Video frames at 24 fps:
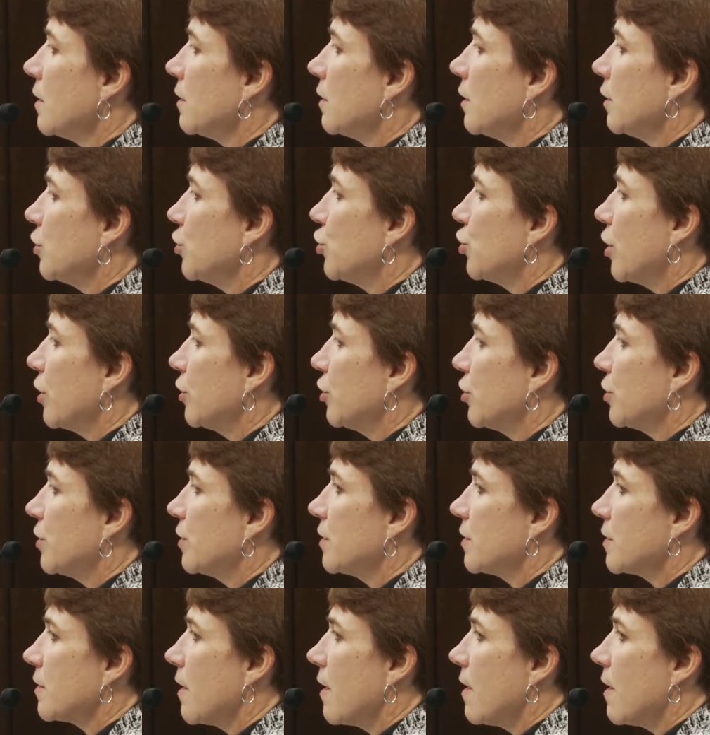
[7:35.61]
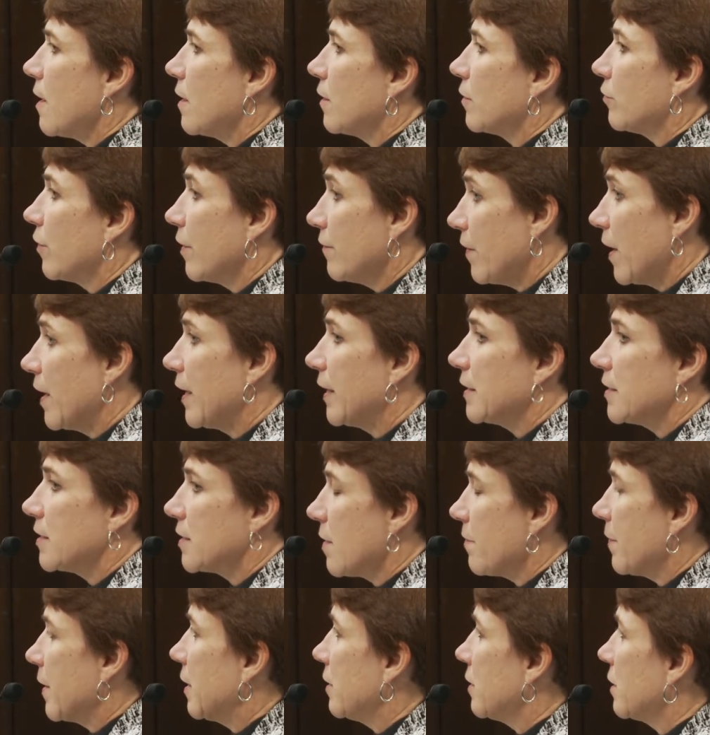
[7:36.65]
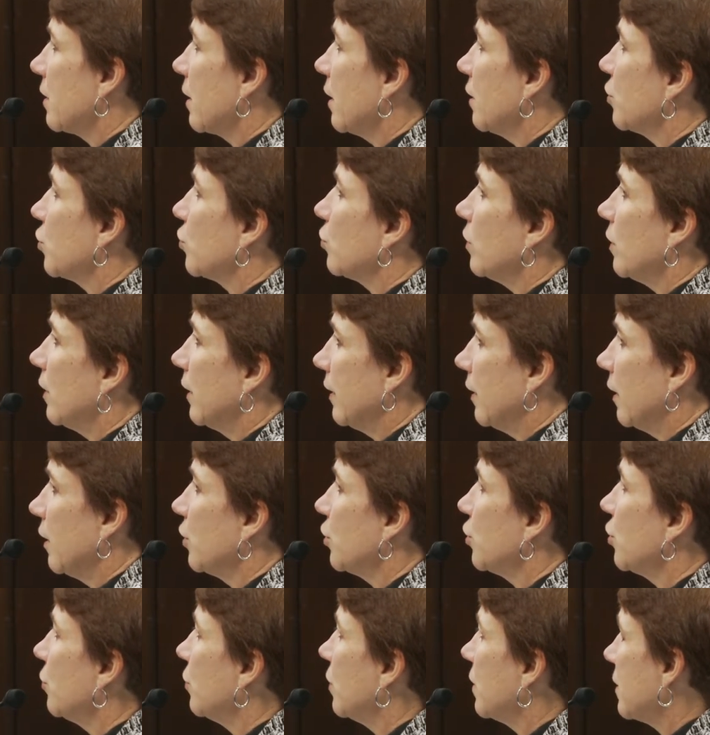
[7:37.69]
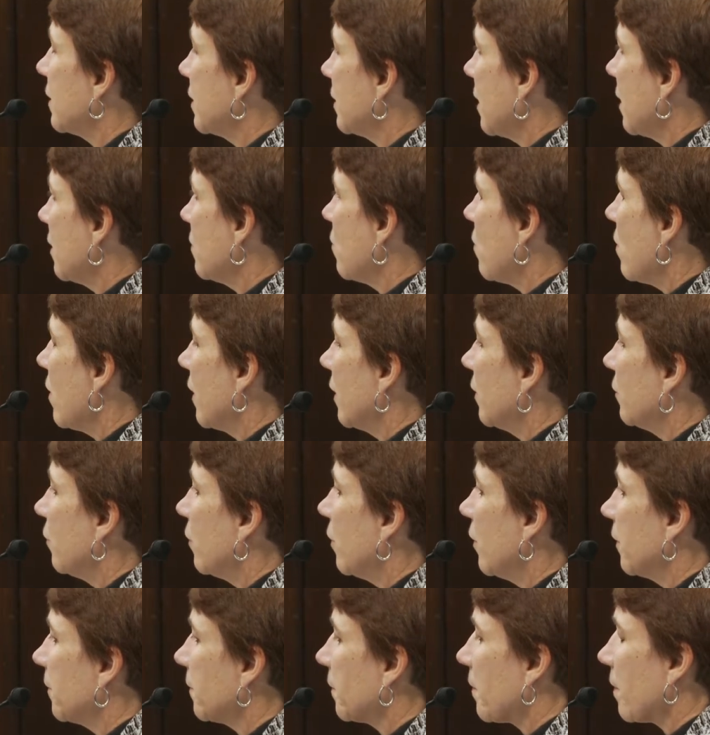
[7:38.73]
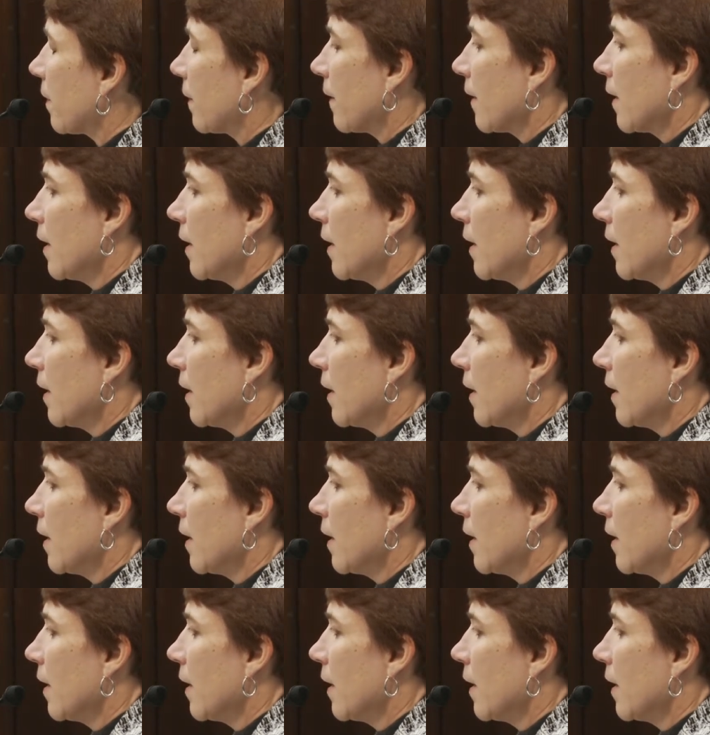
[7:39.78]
the judges revised the bail schedule and issued a statewide one.